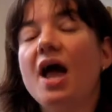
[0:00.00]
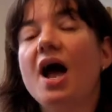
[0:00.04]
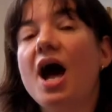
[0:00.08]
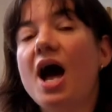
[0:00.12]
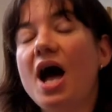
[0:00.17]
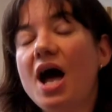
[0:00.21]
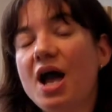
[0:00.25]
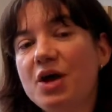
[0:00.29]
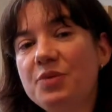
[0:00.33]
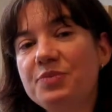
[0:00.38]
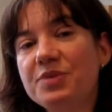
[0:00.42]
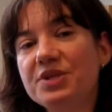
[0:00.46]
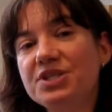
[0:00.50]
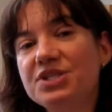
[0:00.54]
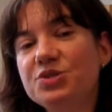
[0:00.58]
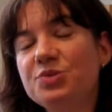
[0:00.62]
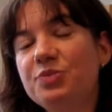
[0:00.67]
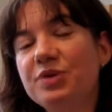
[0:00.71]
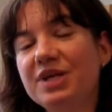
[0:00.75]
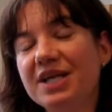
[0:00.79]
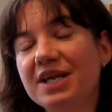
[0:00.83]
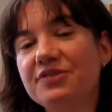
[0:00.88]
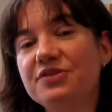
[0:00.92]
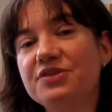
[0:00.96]
I hope this
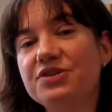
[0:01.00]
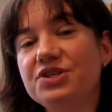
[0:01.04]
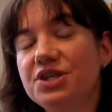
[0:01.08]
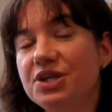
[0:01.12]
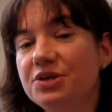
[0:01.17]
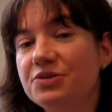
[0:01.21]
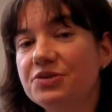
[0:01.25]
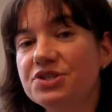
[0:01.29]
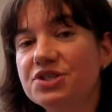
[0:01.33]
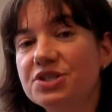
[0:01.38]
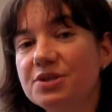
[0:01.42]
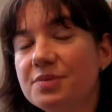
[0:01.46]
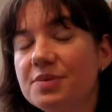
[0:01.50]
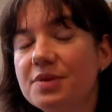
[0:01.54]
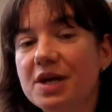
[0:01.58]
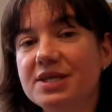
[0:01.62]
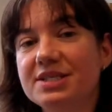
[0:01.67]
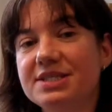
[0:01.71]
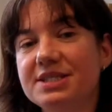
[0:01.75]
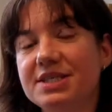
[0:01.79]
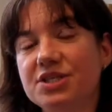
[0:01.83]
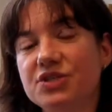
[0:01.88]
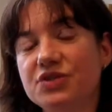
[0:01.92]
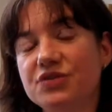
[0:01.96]
has given you some
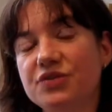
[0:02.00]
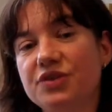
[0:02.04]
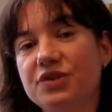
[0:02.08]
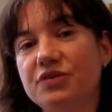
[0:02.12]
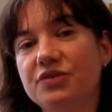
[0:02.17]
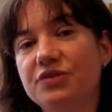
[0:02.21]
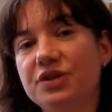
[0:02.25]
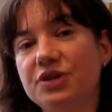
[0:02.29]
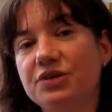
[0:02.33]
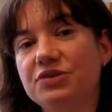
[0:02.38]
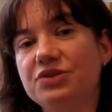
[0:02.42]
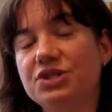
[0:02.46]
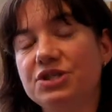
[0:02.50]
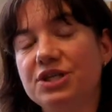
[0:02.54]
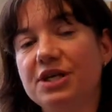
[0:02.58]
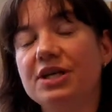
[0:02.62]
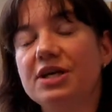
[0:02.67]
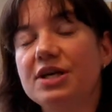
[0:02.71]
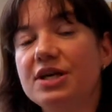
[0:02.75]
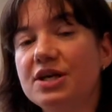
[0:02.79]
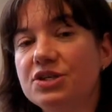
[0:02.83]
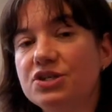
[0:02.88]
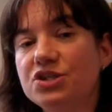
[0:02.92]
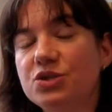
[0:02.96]
ideas for the future
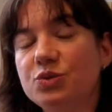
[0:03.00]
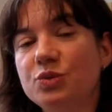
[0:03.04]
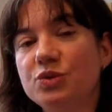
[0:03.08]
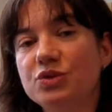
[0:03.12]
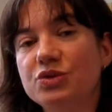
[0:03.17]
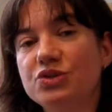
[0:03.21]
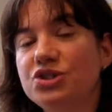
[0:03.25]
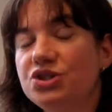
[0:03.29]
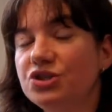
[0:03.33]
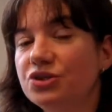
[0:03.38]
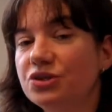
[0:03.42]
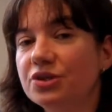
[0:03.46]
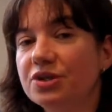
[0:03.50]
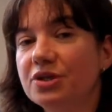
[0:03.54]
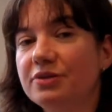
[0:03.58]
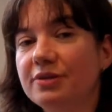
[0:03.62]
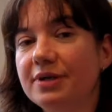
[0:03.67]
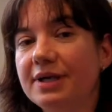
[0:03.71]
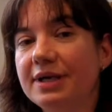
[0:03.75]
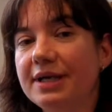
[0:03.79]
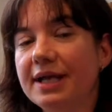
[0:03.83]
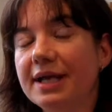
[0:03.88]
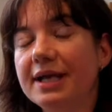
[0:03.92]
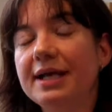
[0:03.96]
towards your
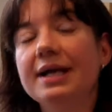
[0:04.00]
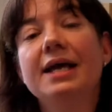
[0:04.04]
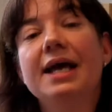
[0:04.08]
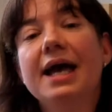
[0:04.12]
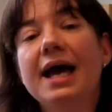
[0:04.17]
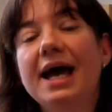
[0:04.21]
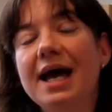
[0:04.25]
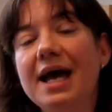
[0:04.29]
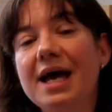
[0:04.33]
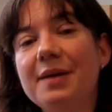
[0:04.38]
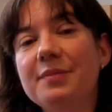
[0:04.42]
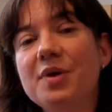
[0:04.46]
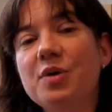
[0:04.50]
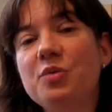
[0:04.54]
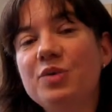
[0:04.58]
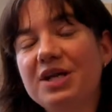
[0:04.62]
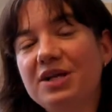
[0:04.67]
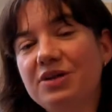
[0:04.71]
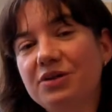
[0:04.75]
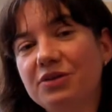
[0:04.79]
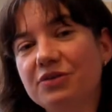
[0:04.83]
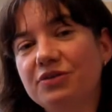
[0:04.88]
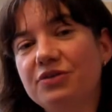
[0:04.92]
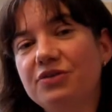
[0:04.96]
career um, and
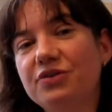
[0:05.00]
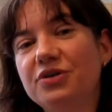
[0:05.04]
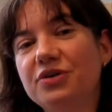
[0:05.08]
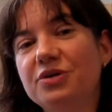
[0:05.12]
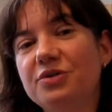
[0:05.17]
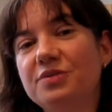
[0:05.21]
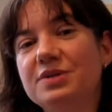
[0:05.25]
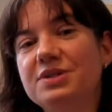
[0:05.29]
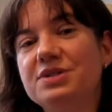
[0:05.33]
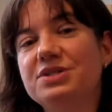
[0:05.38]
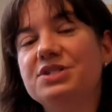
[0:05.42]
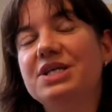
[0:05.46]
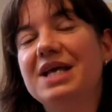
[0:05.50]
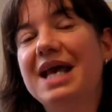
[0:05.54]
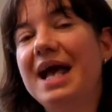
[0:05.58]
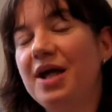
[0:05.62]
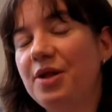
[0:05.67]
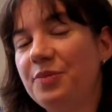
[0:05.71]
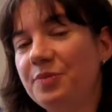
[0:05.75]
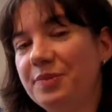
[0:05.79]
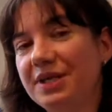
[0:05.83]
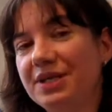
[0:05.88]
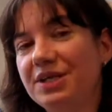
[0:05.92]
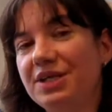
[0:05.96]
we look forward to
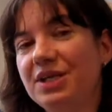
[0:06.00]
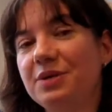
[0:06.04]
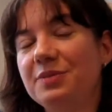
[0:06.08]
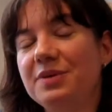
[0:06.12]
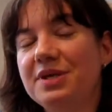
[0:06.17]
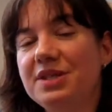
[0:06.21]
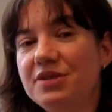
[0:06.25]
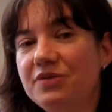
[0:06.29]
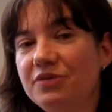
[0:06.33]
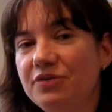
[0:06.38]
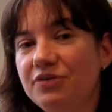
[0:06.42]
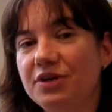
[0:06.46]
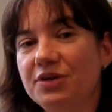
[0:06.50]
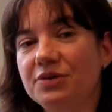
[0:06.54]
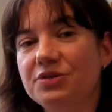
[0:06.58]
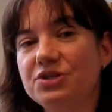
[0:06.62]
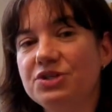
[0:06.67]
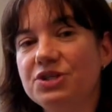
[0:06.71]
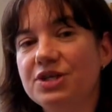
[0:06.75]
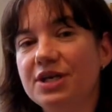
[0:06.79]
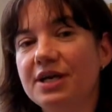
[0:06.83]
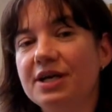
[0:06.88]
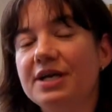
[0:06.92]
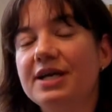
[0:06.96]
helping you in the
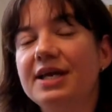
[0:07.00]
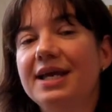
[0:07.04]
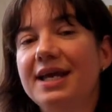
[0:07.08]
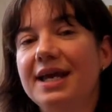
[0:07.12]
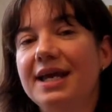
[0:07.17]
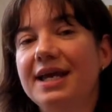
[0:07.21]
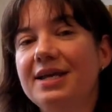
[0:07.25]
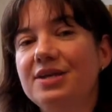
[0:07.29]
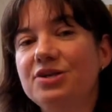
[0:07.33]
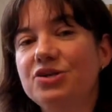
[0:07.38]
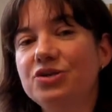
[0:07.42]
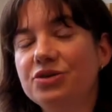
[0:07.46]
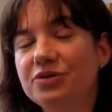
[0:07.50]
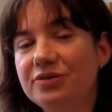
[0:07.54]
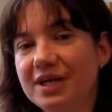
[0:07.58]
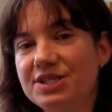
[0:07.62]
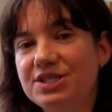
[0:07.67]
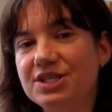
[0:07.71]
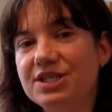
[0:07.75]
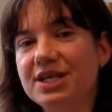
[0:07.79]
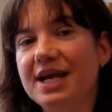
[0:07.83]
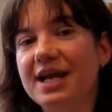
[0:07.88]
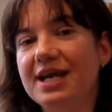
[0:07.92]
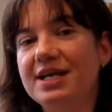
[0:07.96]
future in your
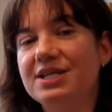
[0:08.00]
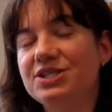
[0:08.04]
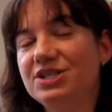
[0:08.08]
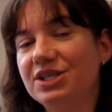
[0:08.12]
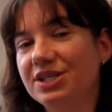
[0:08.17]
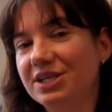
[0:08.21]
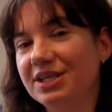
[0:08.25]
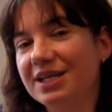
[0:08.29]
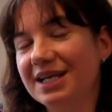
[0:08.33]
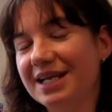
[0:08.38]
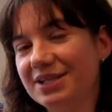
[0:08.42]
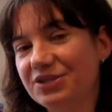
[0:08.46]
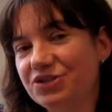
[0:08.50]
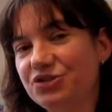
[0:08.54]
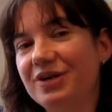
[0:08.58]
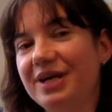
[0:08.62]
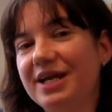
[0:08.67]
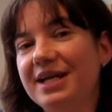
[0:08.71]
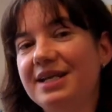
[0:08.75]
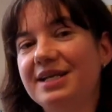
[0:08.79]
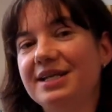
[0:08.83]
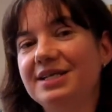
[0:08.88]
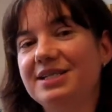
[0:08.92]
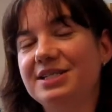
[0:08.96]
educating and
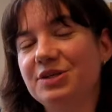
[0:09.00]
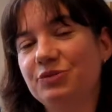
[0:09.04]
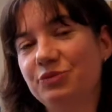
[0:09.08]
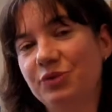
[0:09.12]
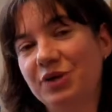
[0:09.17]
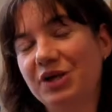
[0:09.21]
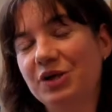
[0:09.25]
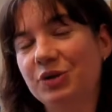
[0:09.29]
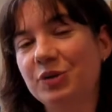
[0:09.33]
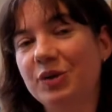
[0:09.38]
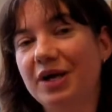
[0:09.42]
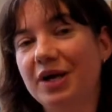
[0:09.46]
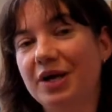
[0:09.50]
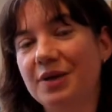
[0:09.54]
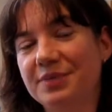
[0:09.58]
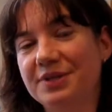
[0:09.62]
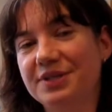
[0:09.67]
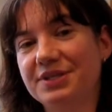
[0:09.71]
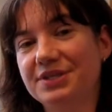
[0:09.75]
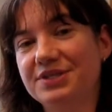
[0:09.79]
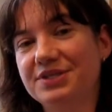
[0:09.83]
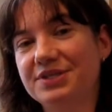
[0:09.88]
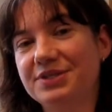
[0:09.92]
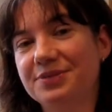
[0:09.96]
training
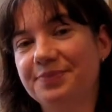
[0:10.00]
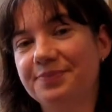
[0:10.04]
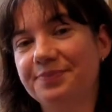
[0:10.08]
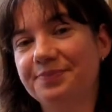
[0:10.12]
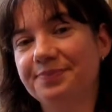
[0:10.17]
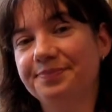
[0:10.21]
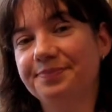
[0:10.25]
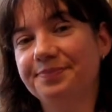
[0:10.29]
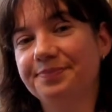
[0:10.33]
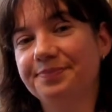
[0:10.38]
requirements.